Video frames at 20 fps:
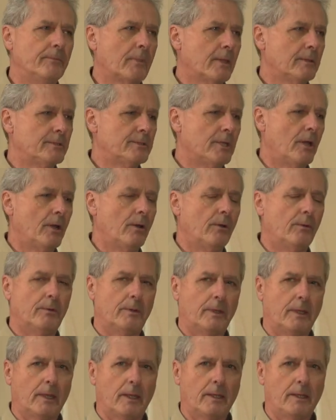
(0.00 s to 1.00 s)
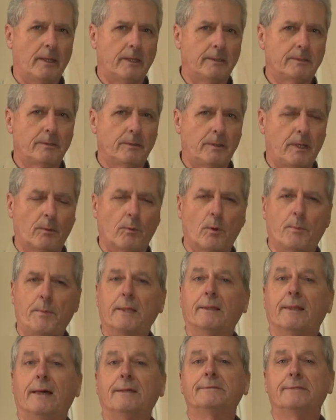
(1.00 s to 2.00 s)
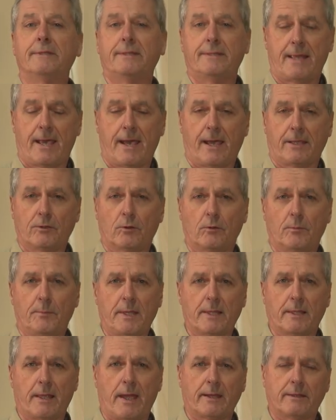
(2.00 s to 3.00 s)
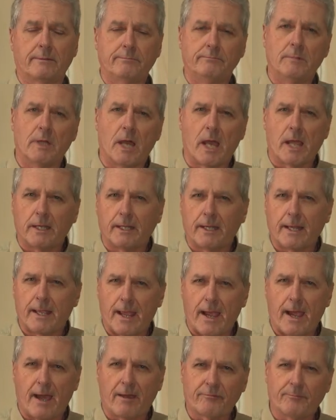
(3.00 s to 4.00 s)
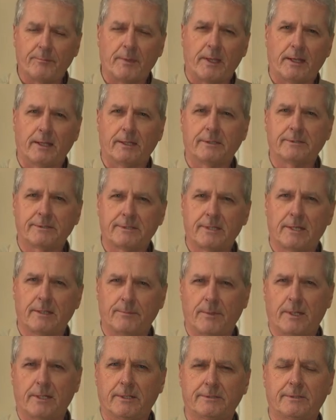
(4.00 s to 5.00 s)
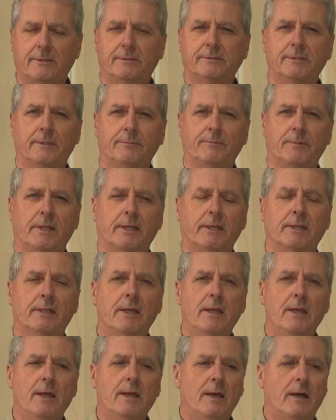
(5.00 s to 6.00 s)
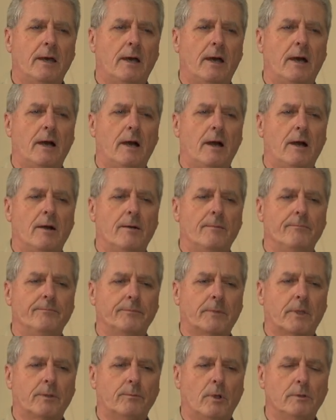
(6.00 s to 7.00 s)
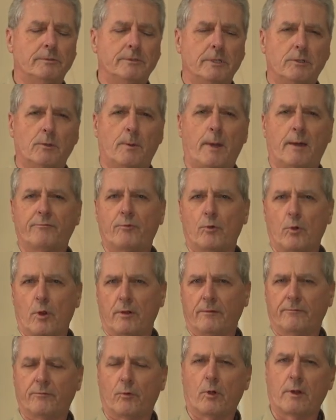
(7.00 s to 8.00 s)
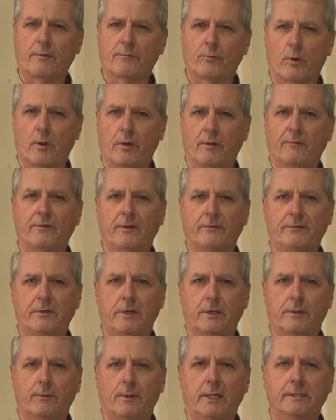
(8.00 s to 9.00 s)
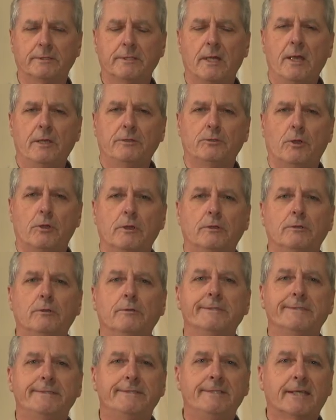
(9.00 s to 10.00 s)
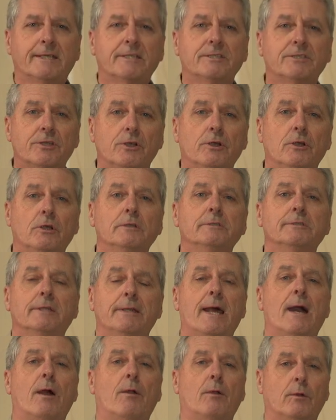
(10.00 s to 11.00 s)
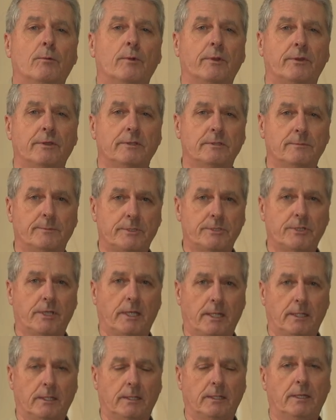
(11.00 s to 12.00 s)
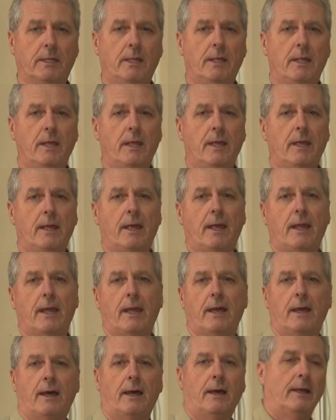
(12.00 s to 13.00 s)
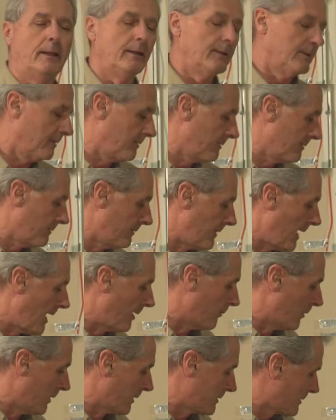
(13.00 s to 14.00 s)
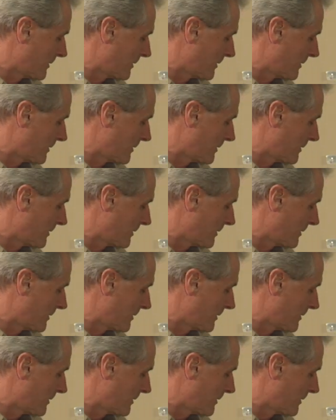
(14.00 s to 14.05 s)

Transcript: So it will be less than that. You'll be like 9.5 minutes, 10 minutes or something, roasting to about 440, 450 degrees. So you can do 6 turns an hour with this machine, and that works